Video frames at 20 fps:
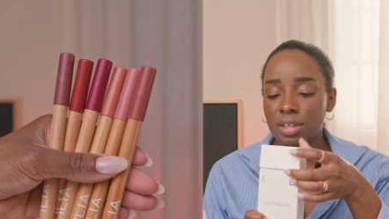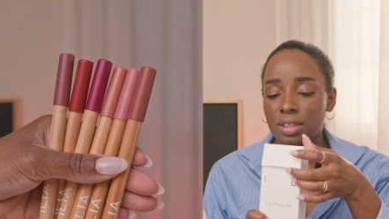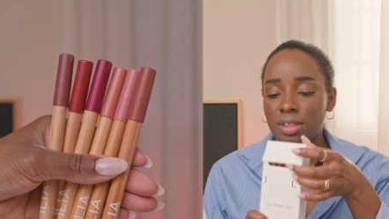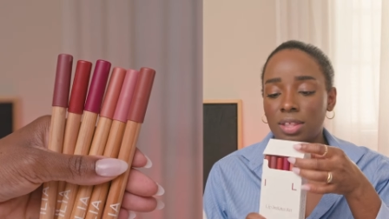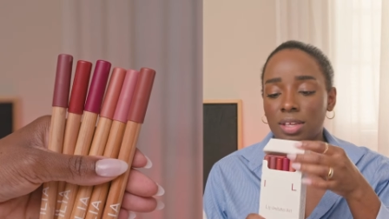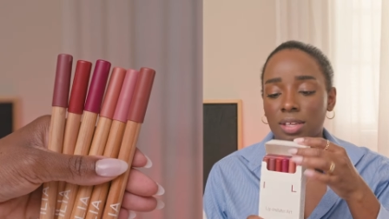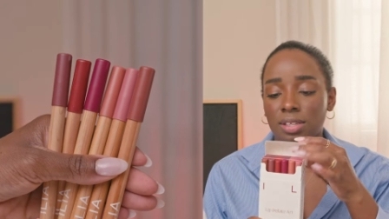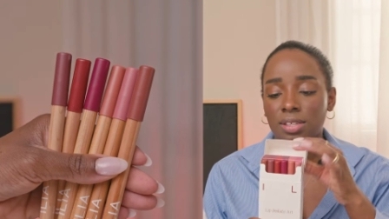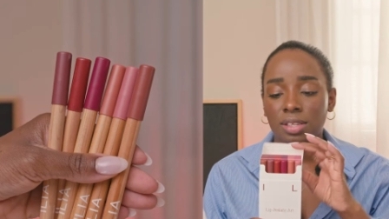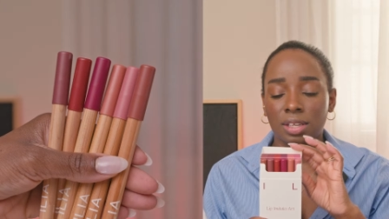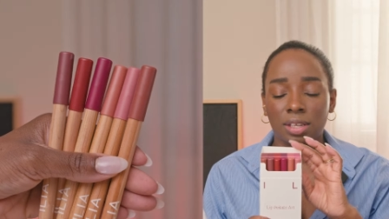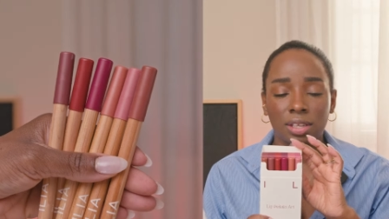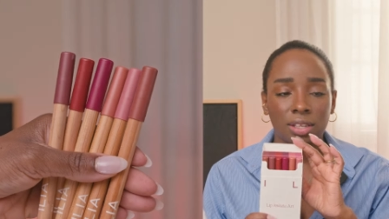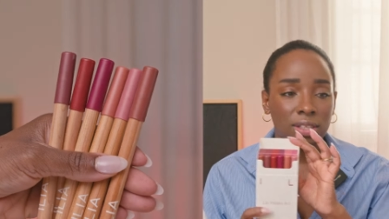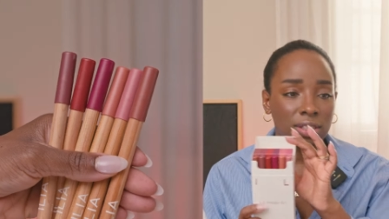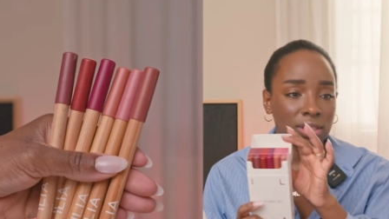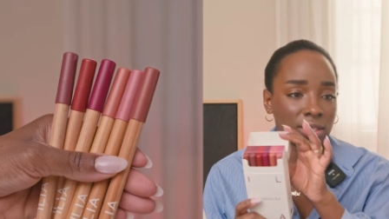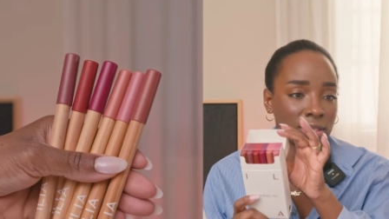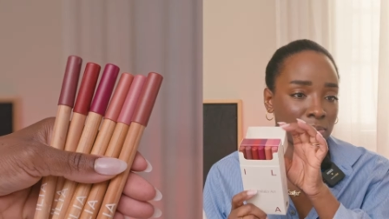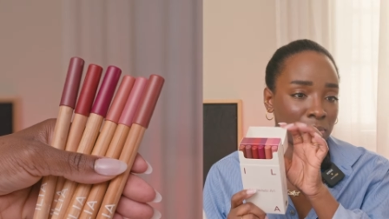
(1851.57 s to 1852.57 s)
This
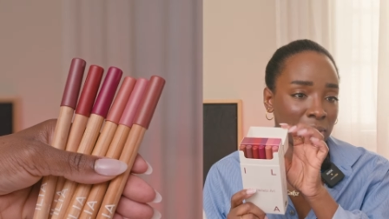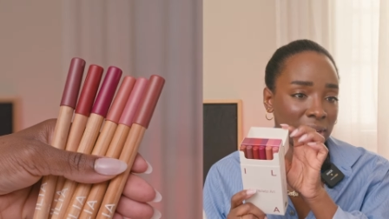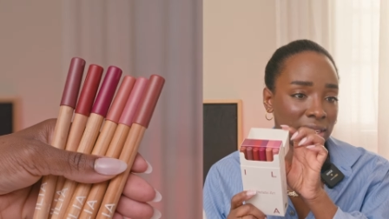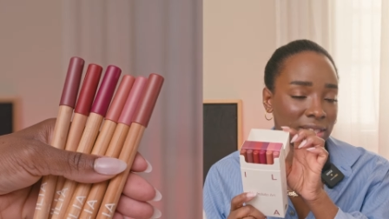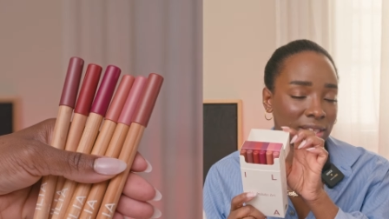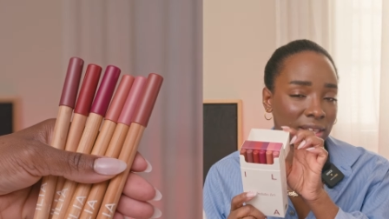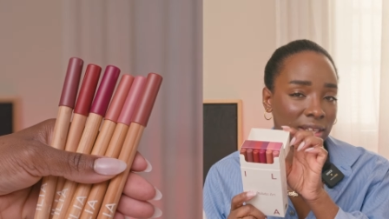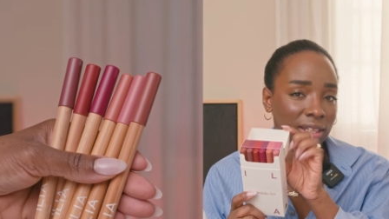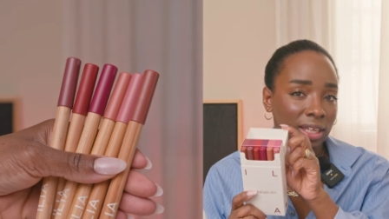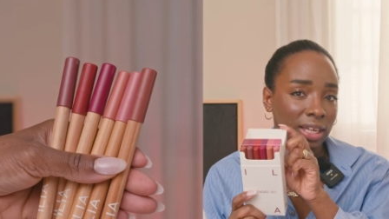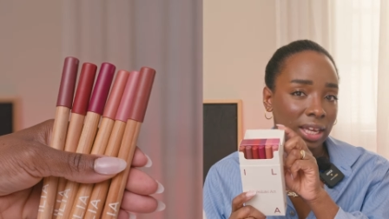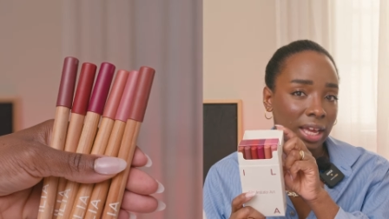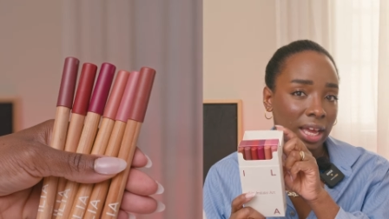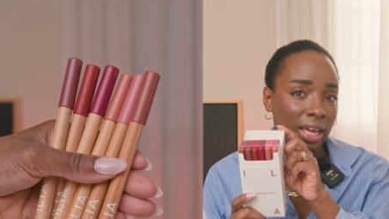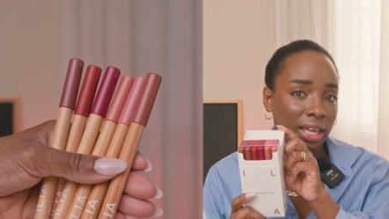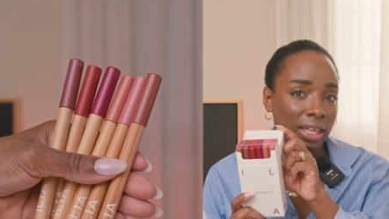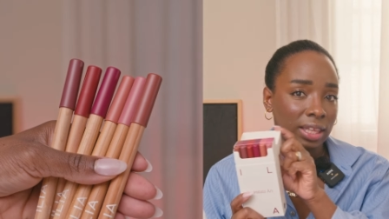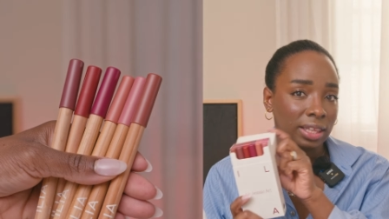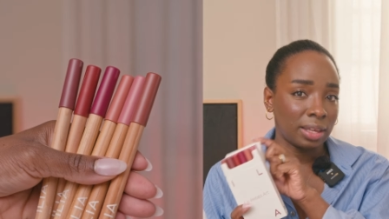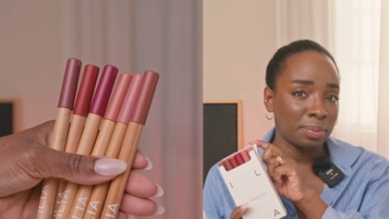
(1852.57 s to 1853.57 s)
is basically
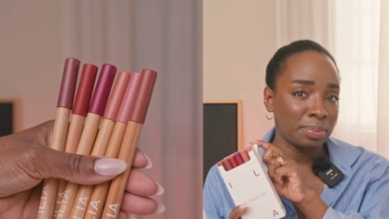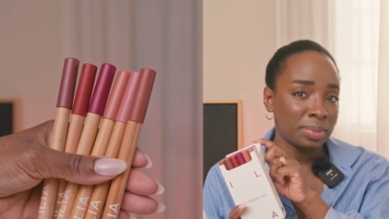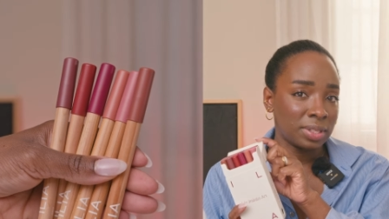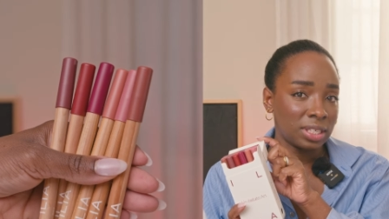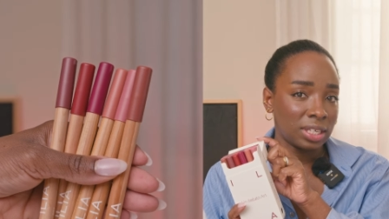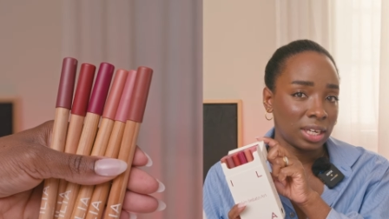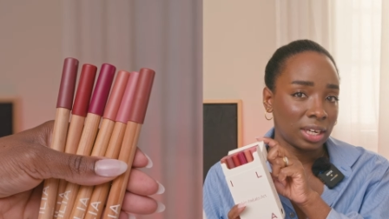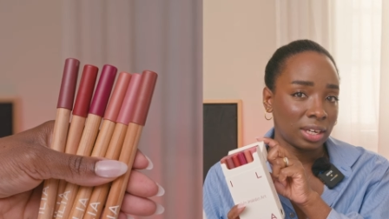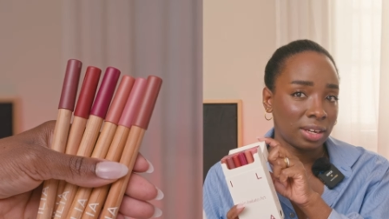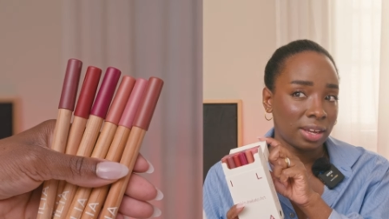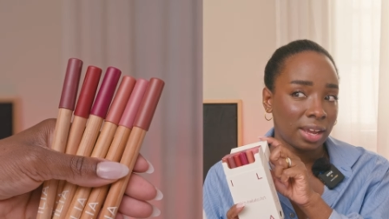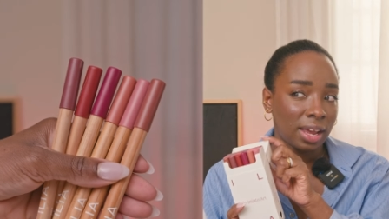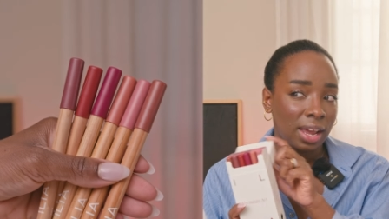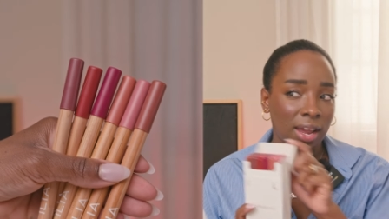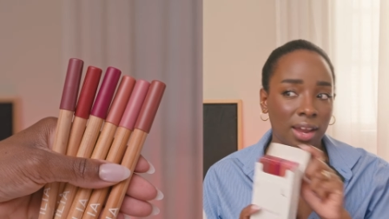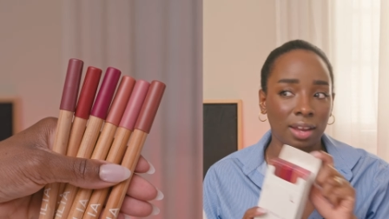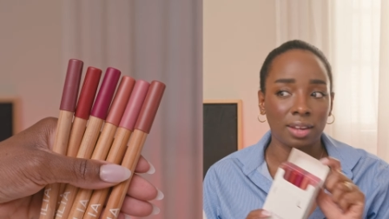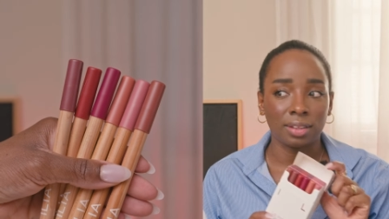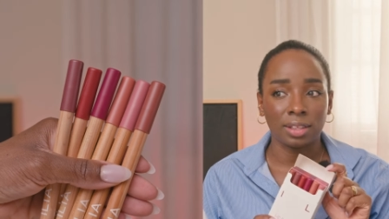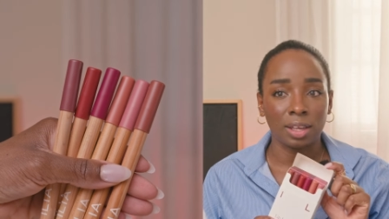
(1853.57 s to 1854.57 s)
a lipstick
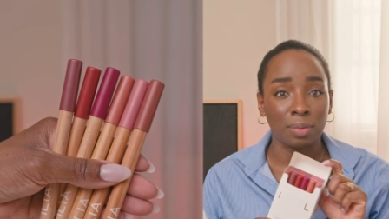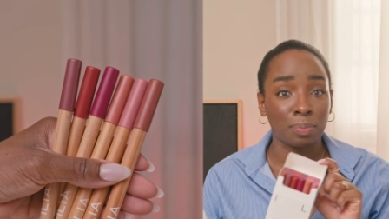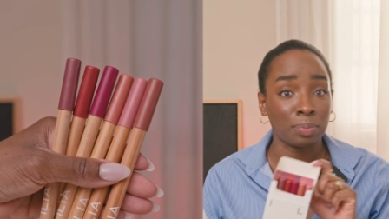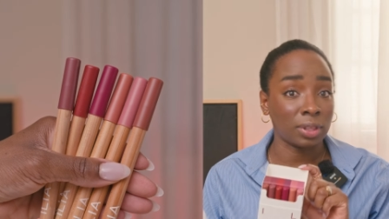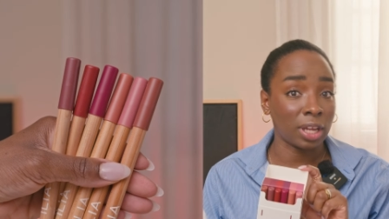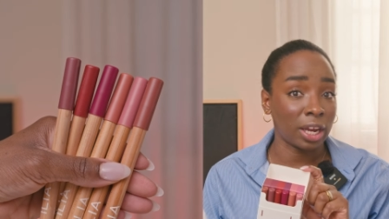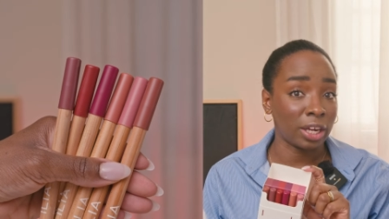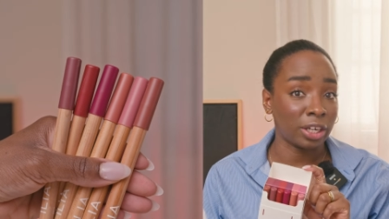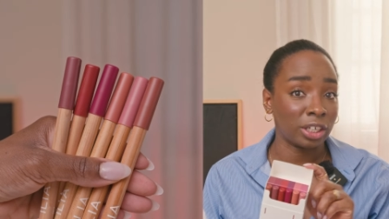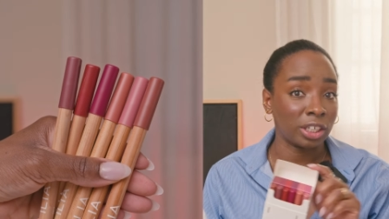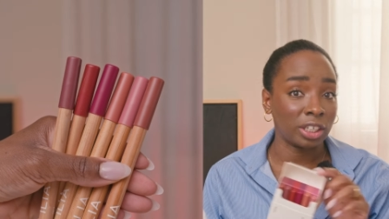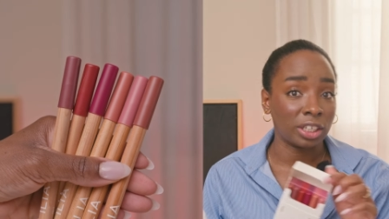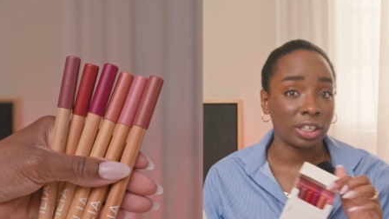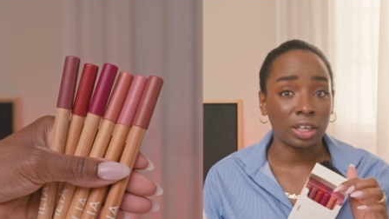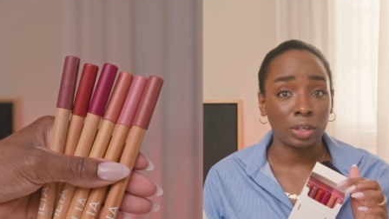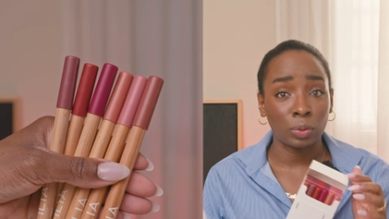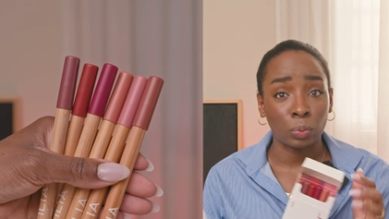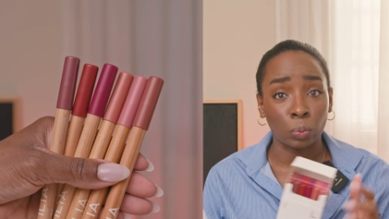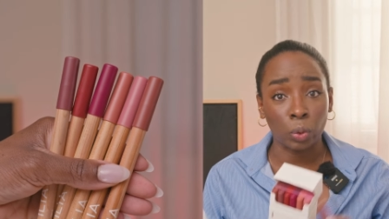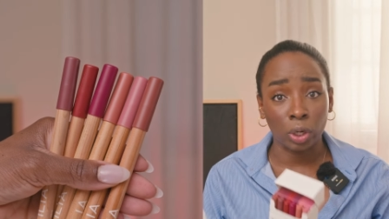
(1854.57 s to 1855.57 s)
and lip liner
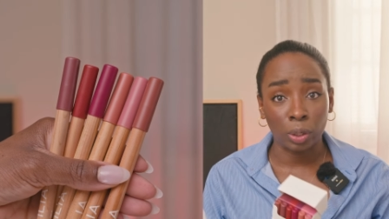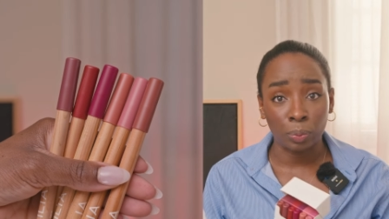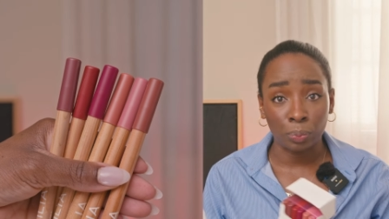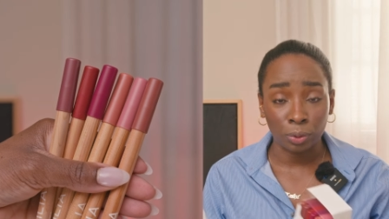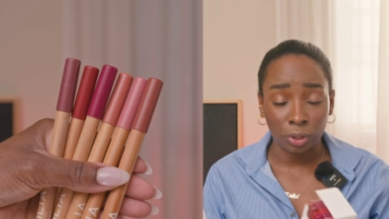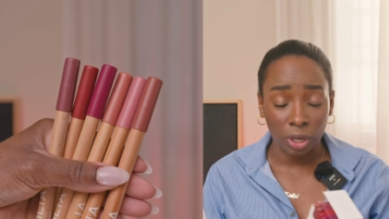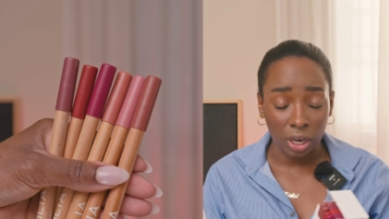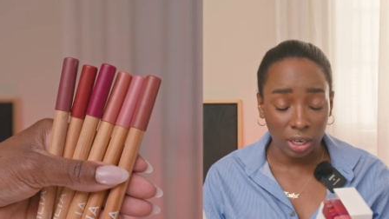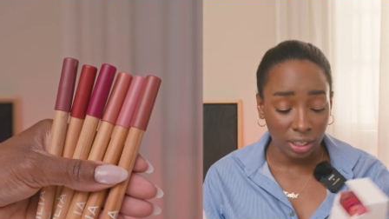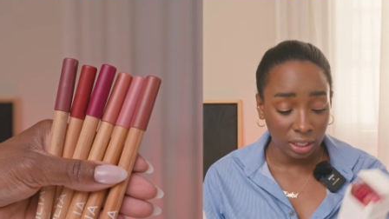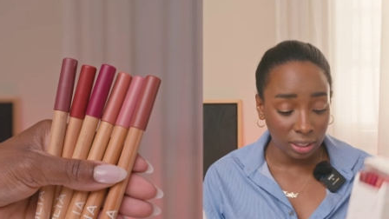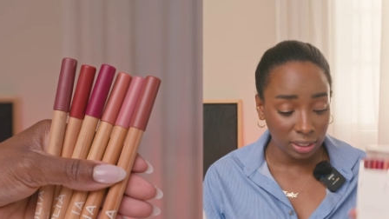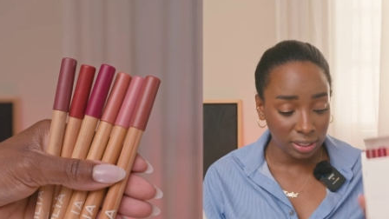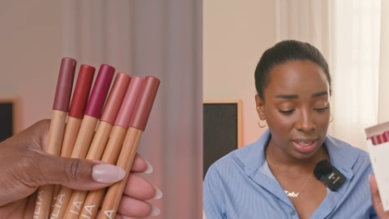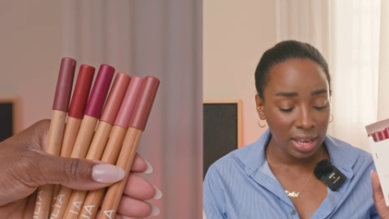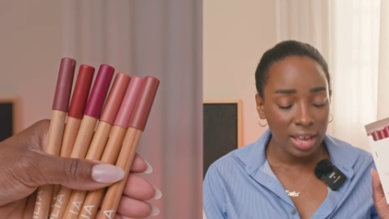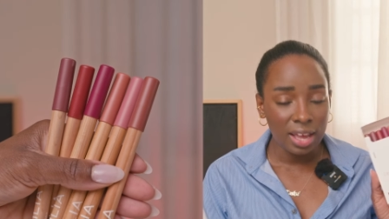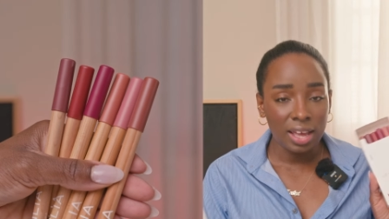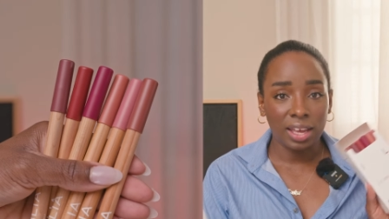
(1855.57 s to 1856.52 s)
in one product.